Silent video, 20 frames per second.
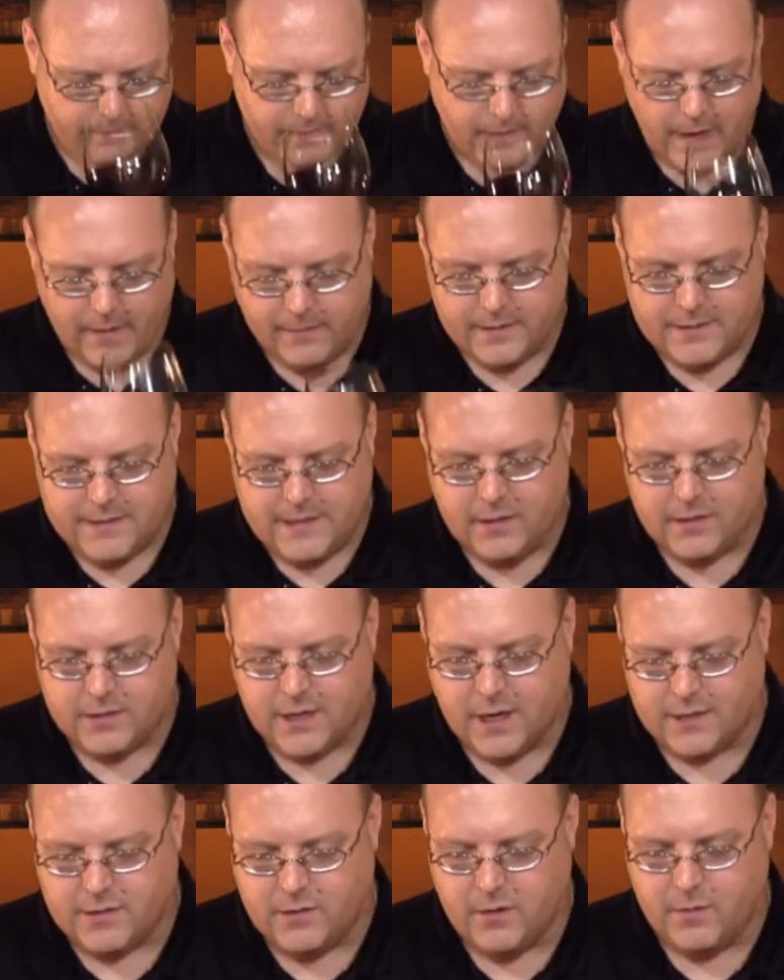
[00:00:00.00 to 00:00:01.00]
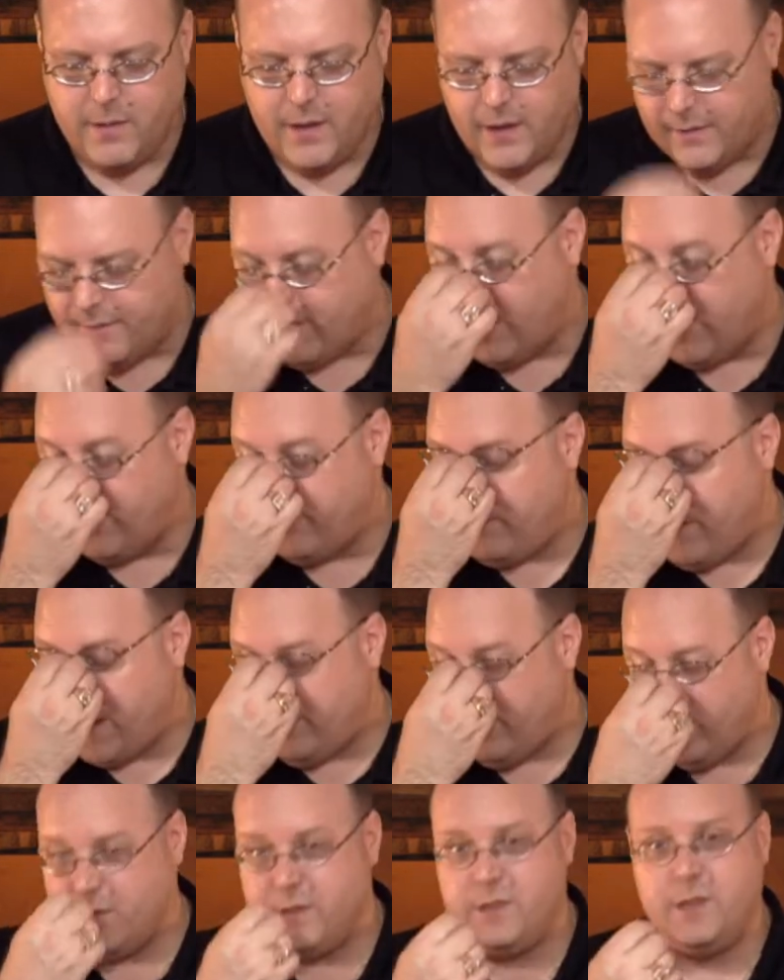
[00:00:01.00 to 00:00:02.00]
I'm going to say there's also a bit of uh,
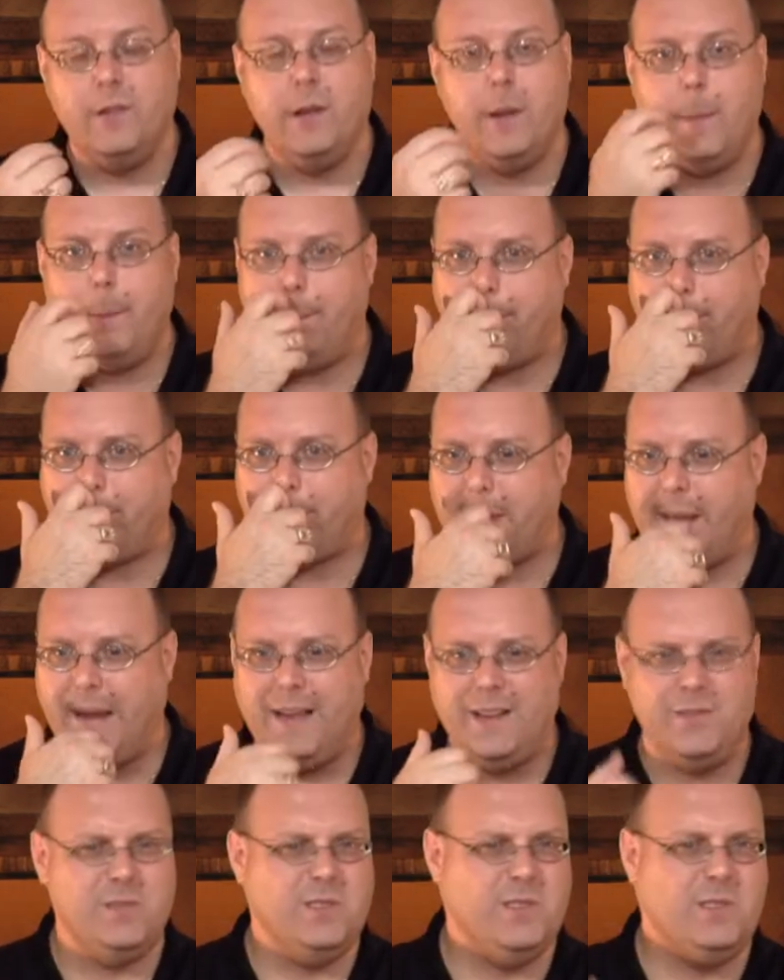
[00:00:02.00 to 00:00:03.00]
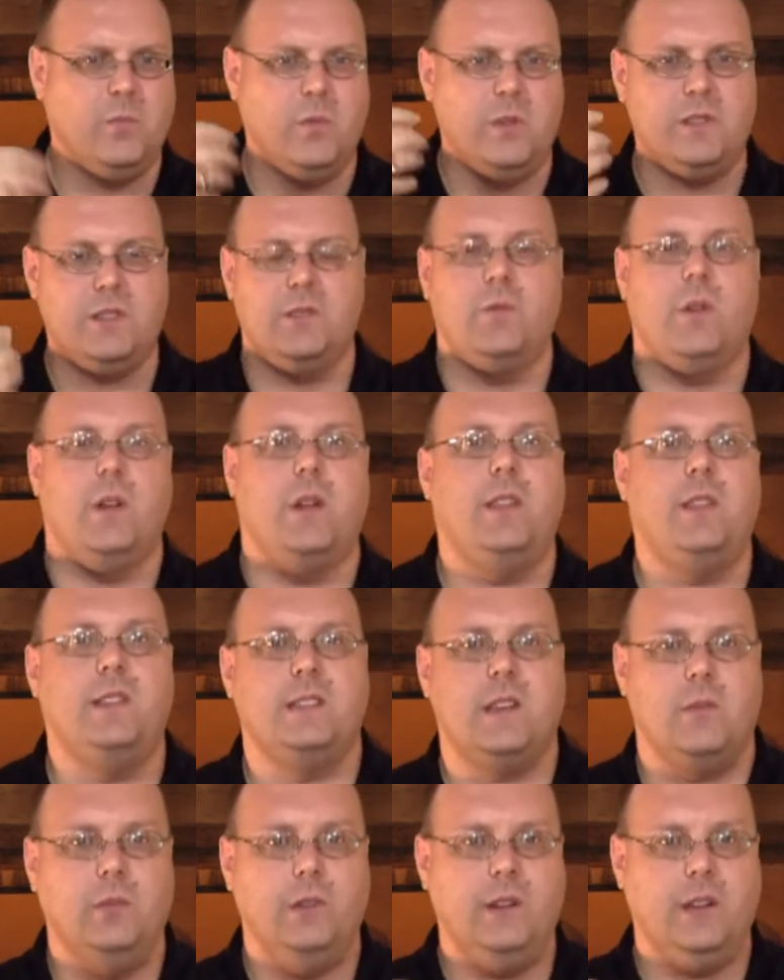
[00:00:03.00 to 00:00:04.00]
pepper to it, uh, is, which is one of the
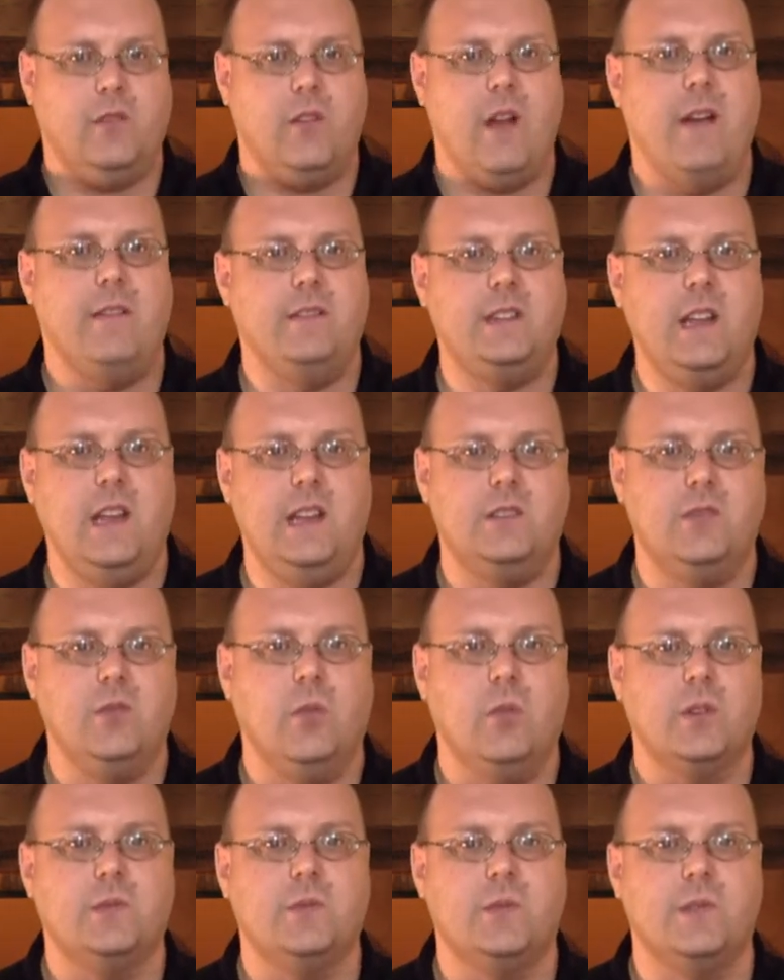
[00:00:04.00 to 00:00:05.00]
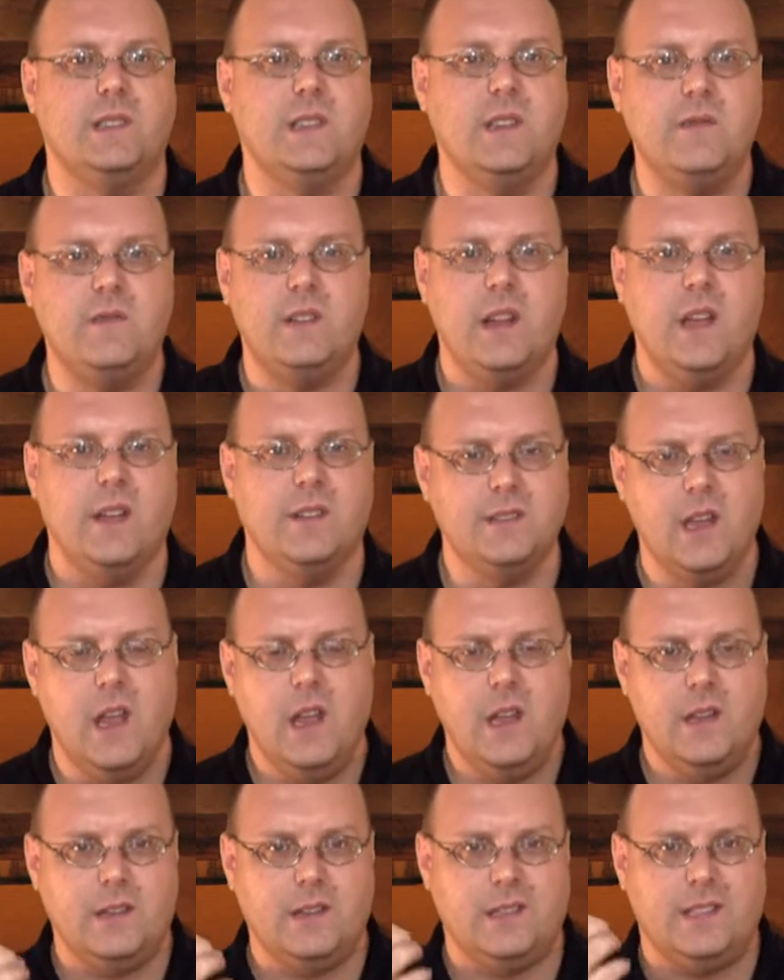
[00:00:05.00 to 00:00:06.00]
things I really gravitate towards with Zinfandels.
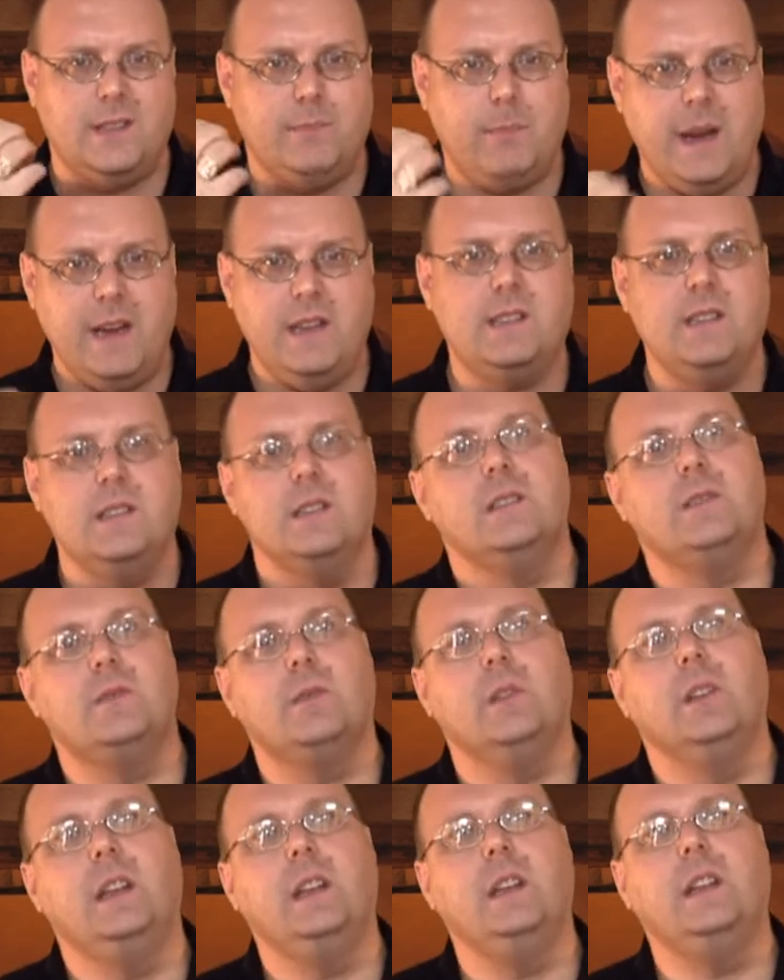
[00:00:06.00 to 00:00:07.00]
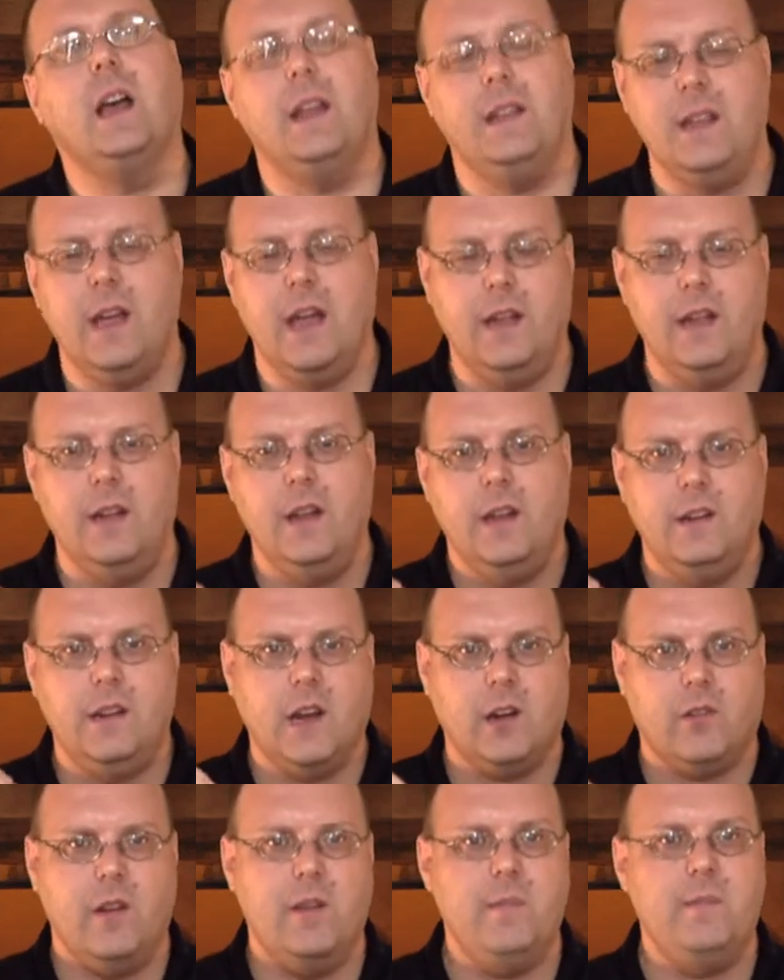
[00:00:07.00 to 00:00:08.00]
The spices, really, not not
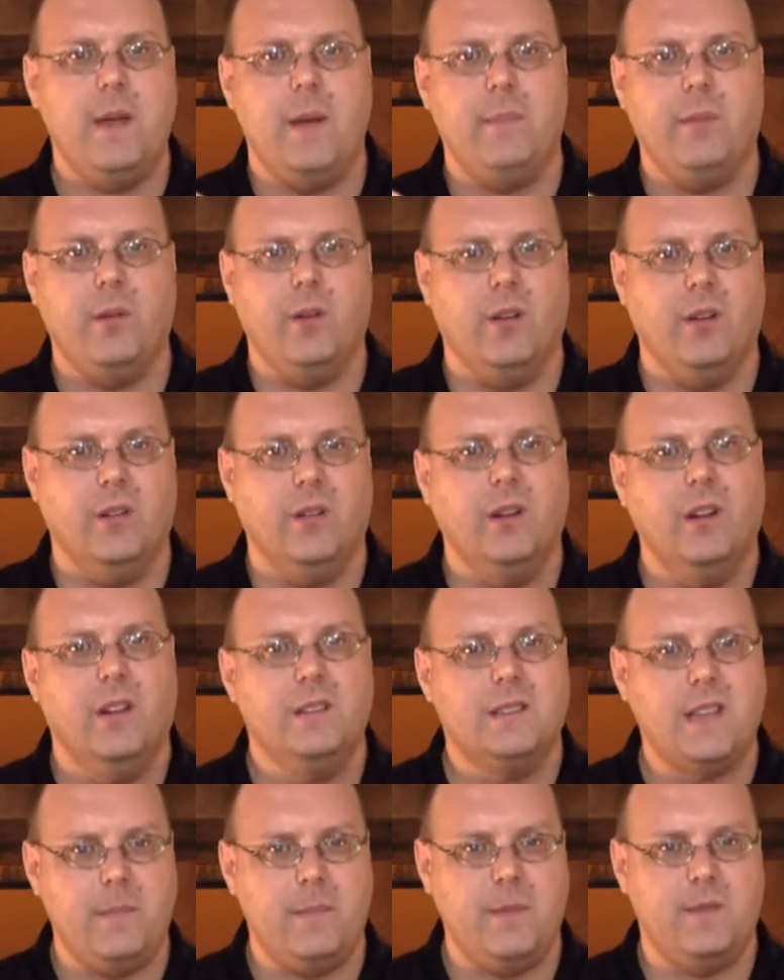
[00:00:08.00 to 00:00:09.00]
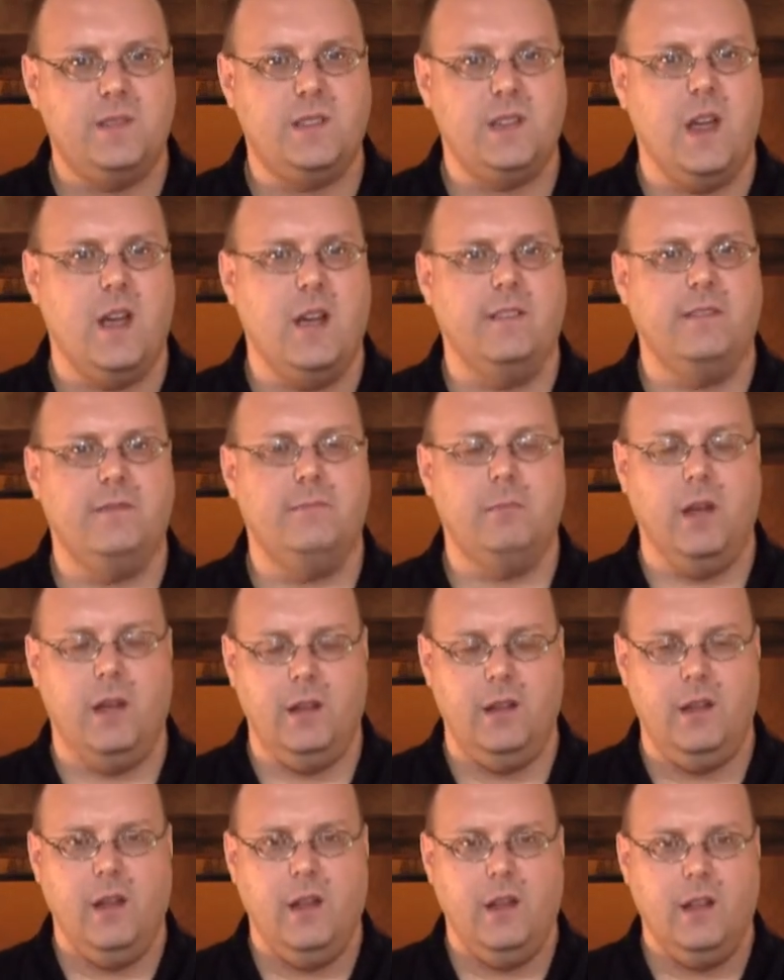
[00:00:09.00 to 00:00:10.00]
not green pepper type of stuff,
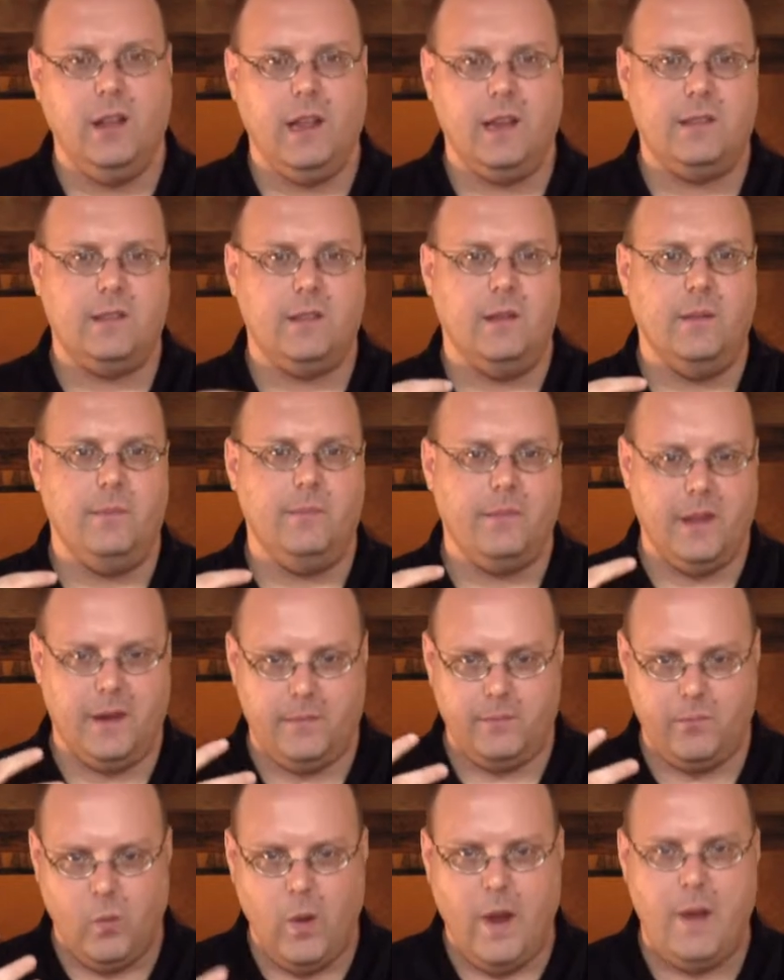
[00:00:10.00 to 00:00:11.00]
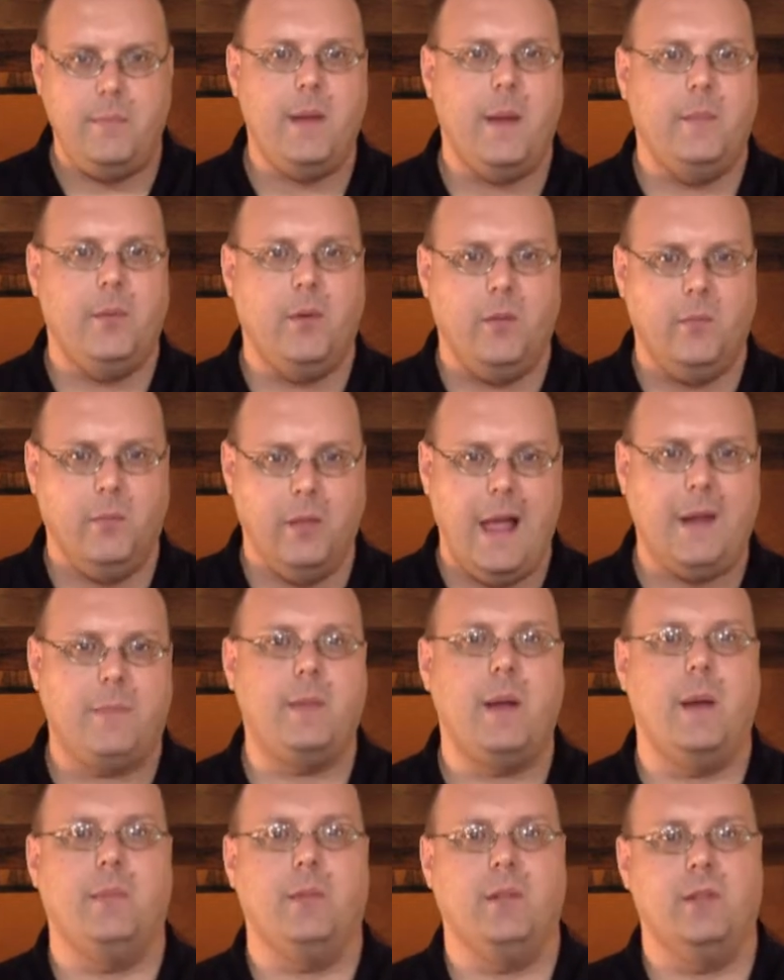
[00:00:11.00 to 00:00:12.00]
but like the like white pepper and
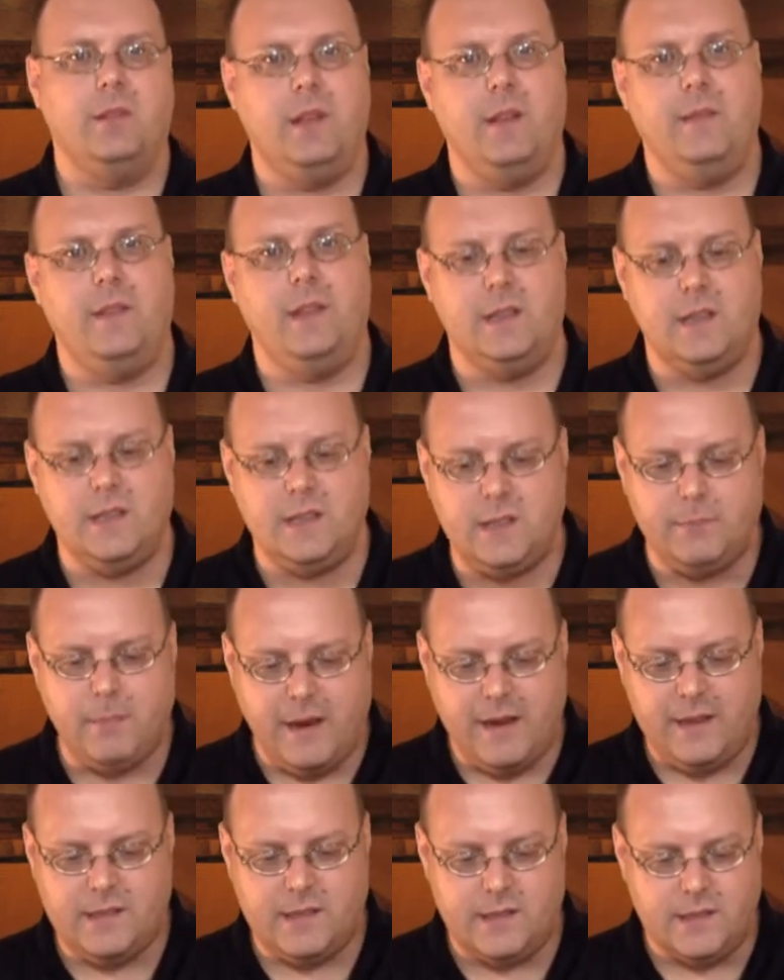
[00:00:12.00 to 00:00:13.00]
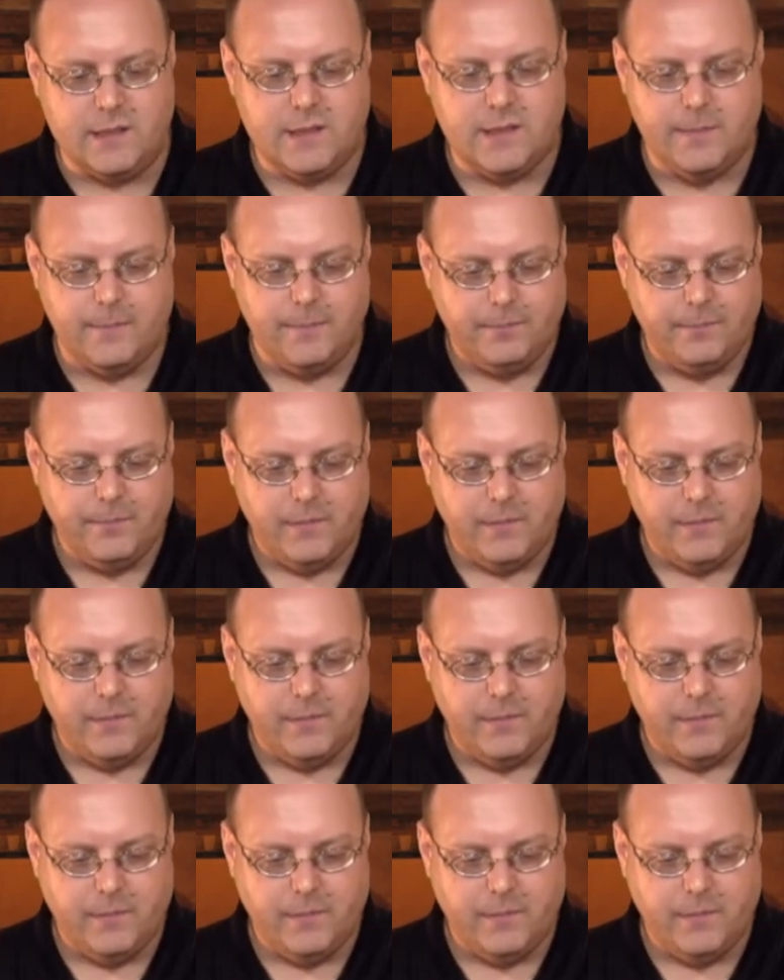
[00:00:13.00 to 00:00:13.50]
black pepper, and then the spices.